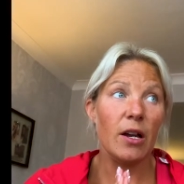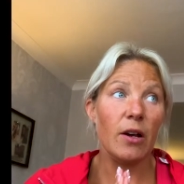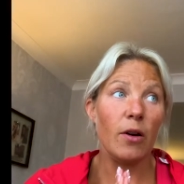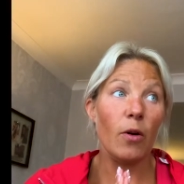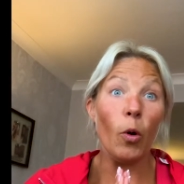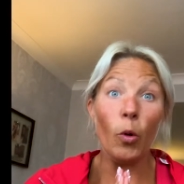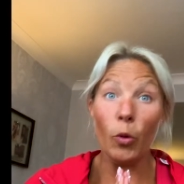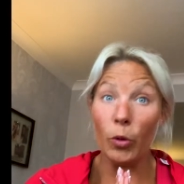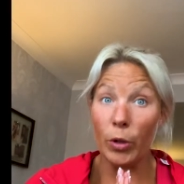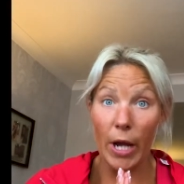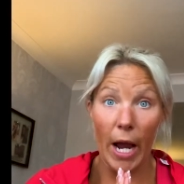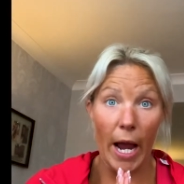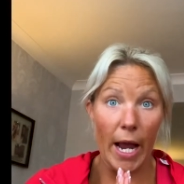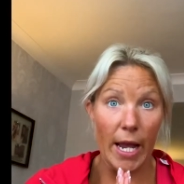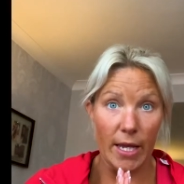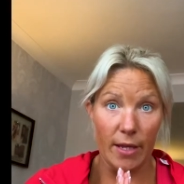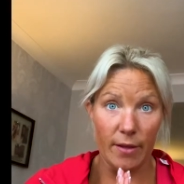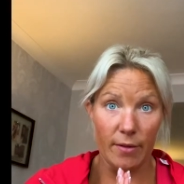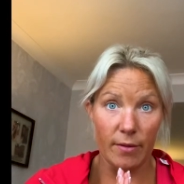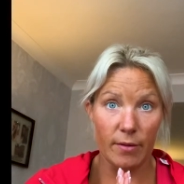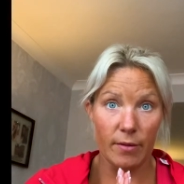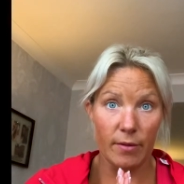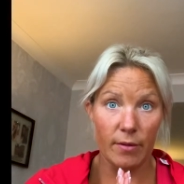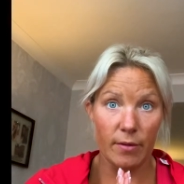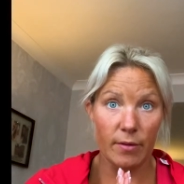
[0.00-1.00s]
all day.
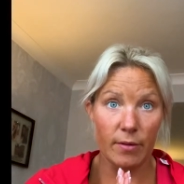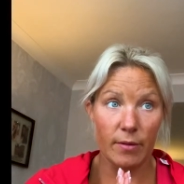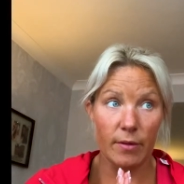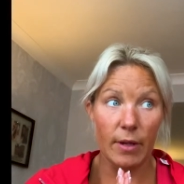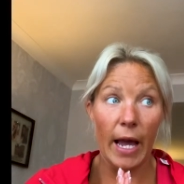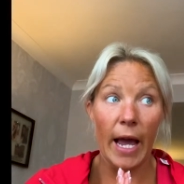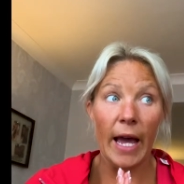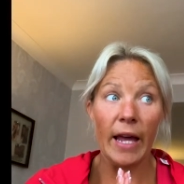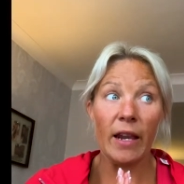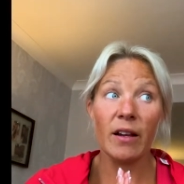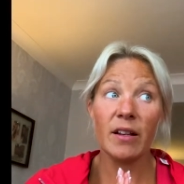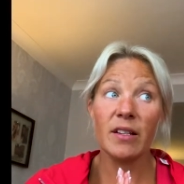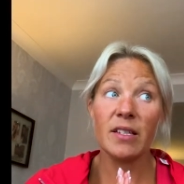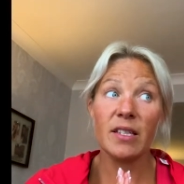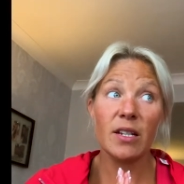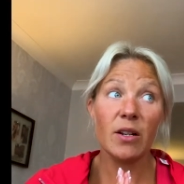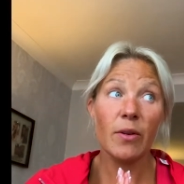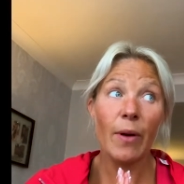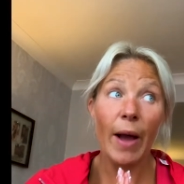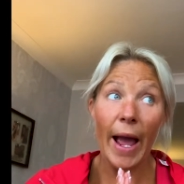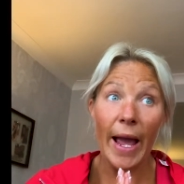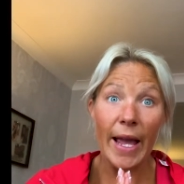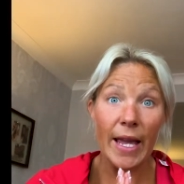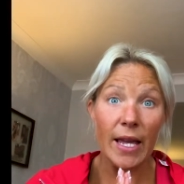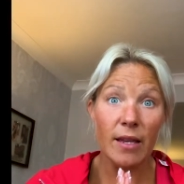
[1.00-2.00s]
And I still
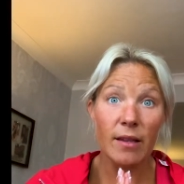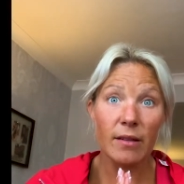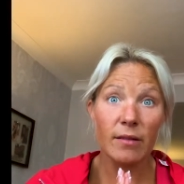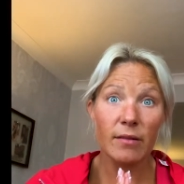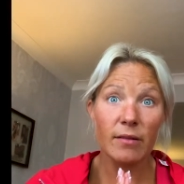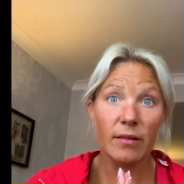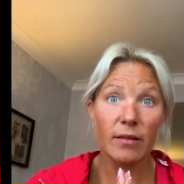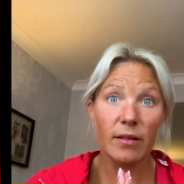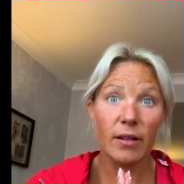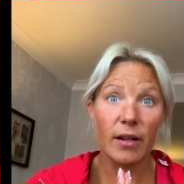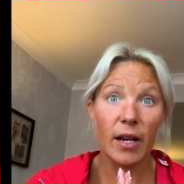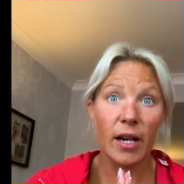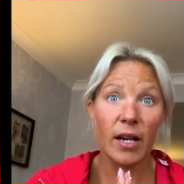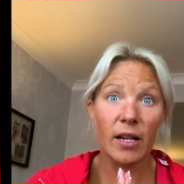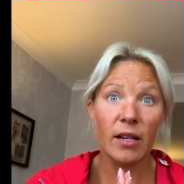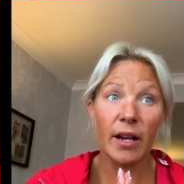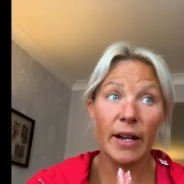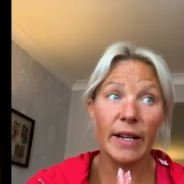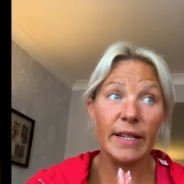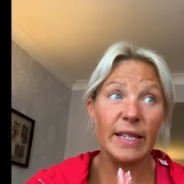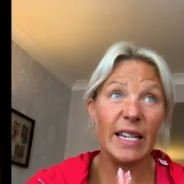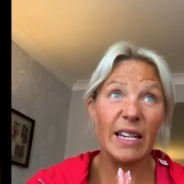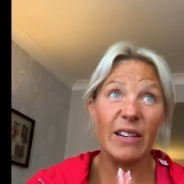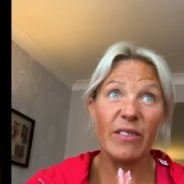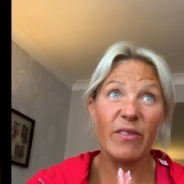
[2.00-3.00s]
ate and I
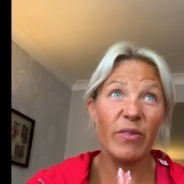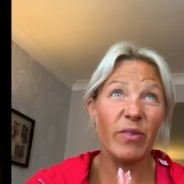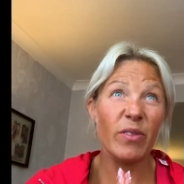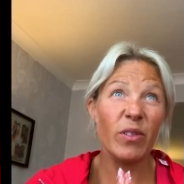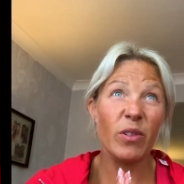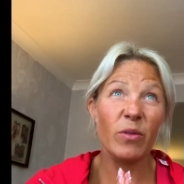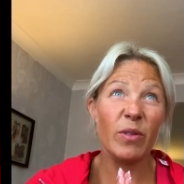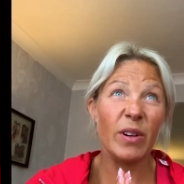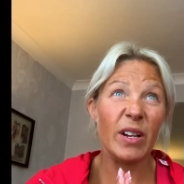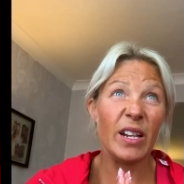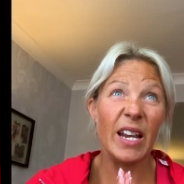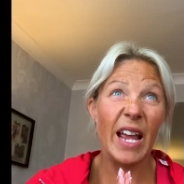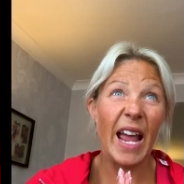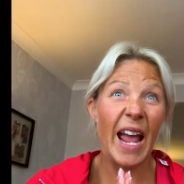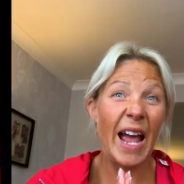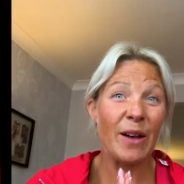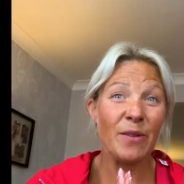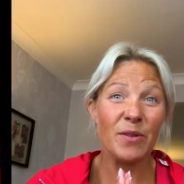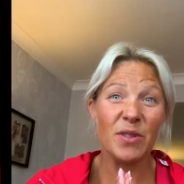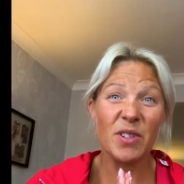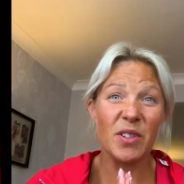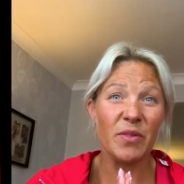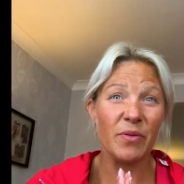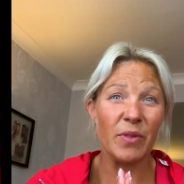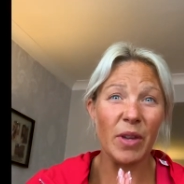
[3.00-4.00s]
didn't feel an
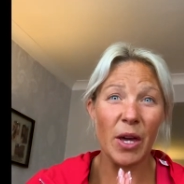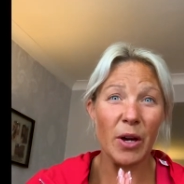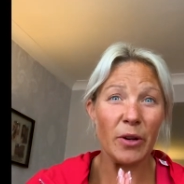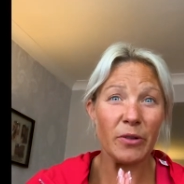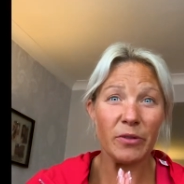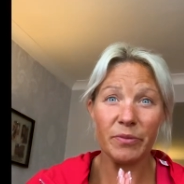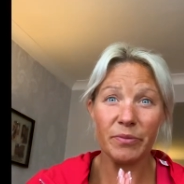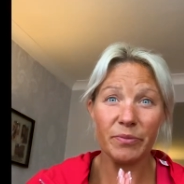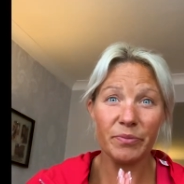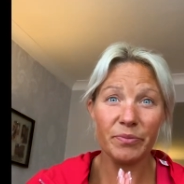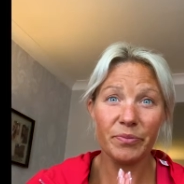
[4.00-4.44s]
ounce of guilt.